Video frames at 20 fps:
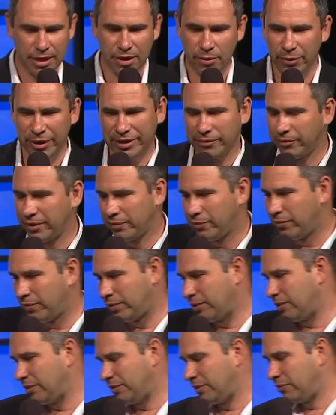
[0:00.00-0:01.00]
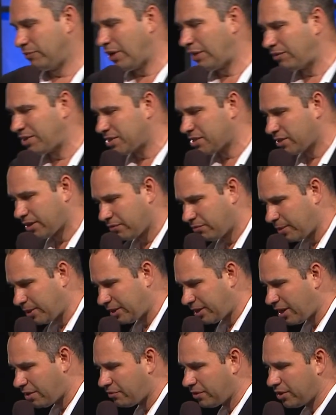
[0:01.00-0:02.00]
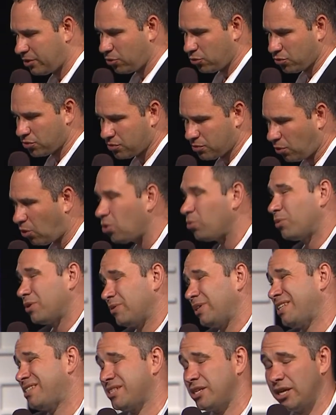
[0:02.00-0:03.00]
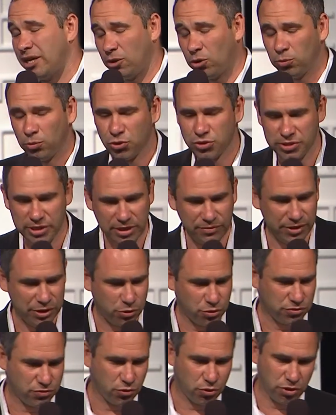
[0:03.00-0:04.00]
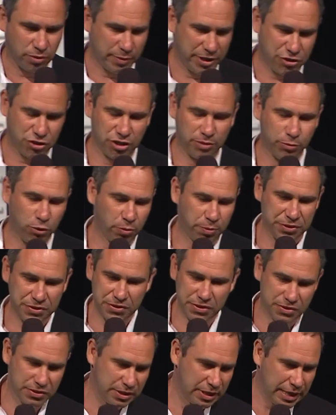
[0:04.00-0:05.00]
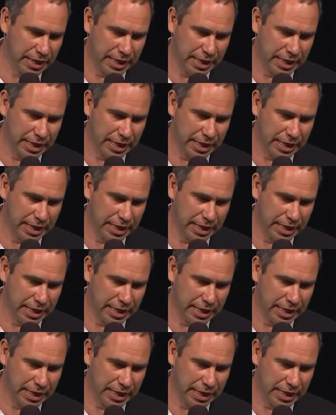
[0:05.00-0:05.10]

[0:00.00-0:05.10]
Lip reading: Wavelets have been never used, let's say almost never used for commercial purposes,